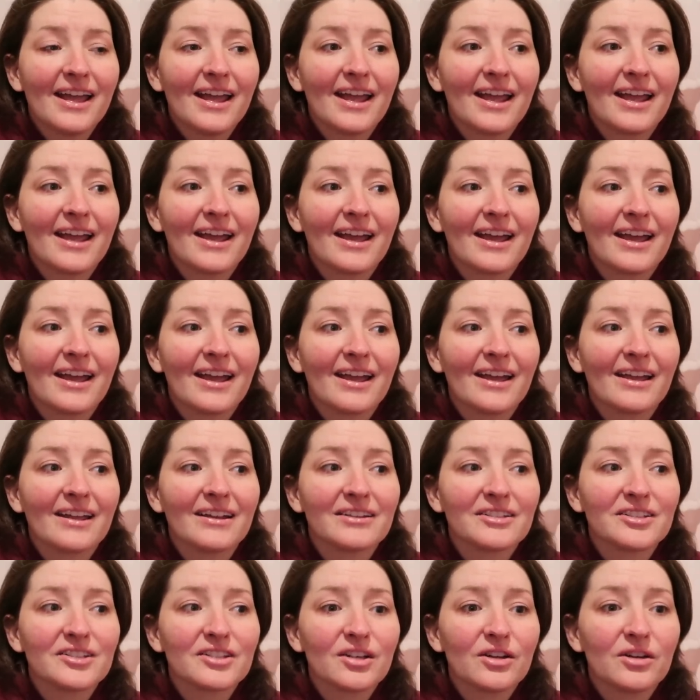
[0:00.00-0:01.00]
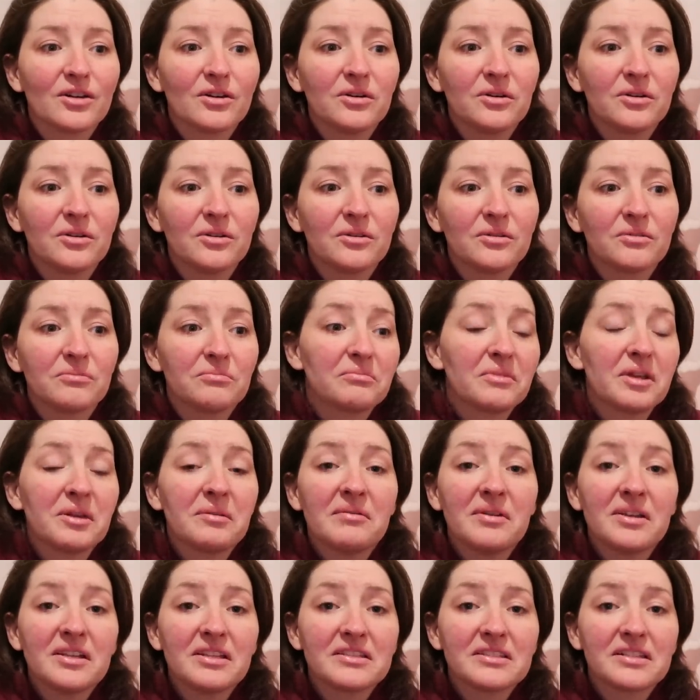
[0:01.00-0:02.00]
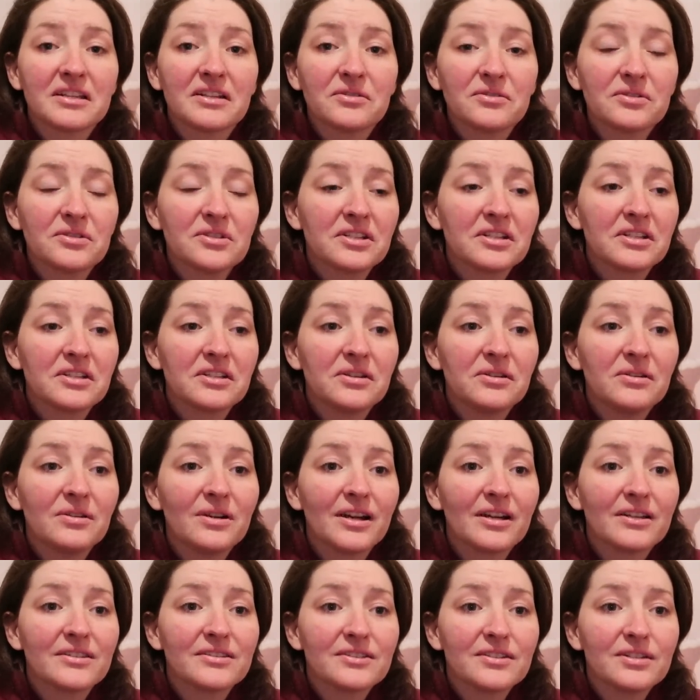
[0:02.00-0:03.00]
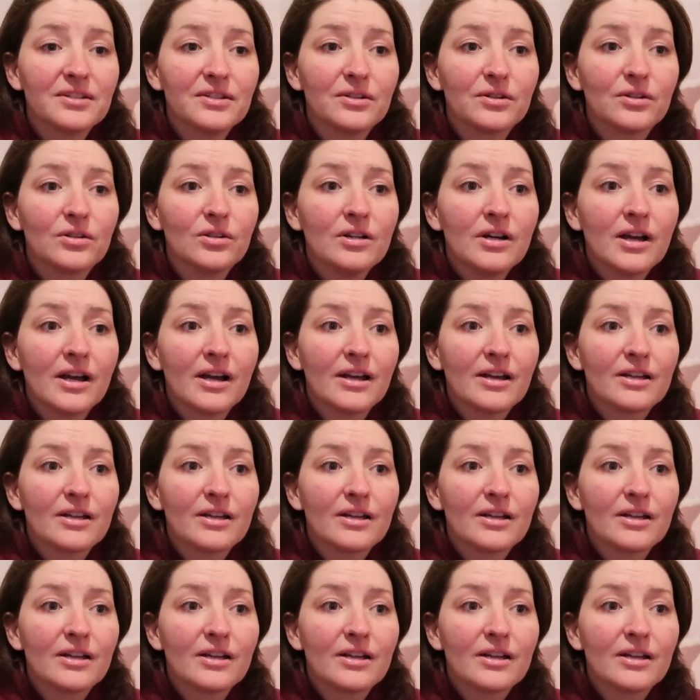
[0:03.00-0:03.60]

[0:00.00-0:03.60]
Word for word: and so maybe it's interesting to you guys too.